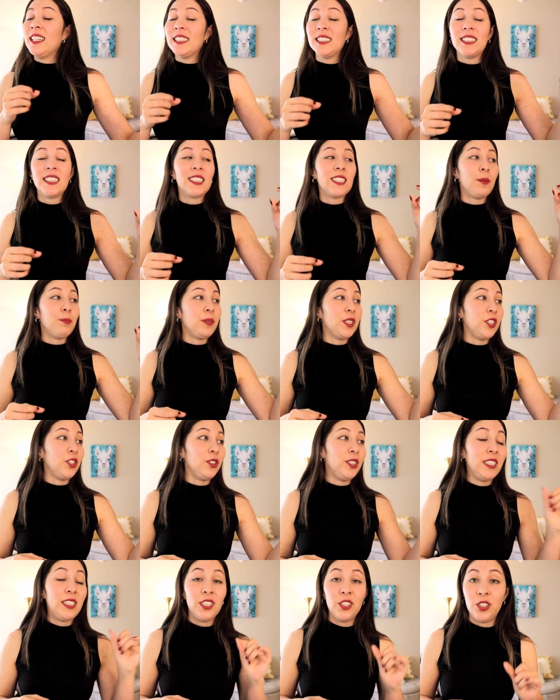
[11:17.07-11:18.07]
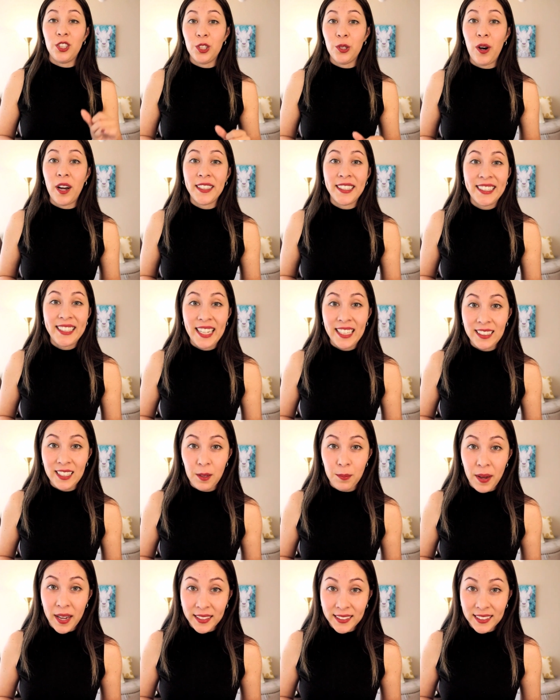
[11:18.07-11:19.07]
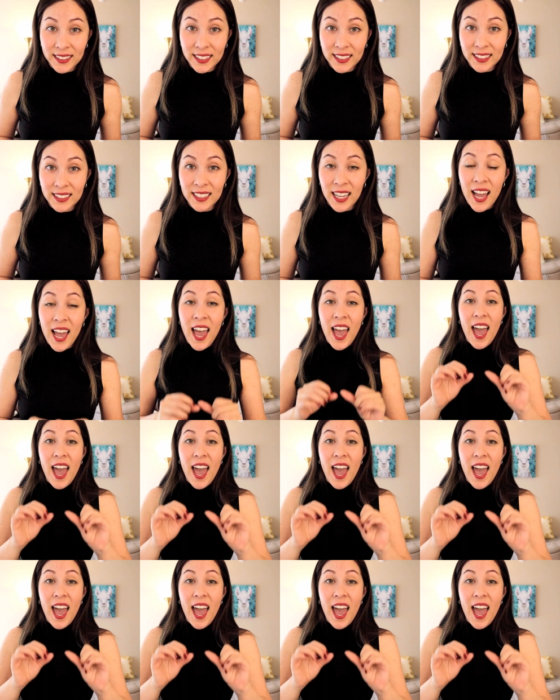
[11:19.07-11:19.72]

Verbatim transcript: This is something you need to do on a daily basis,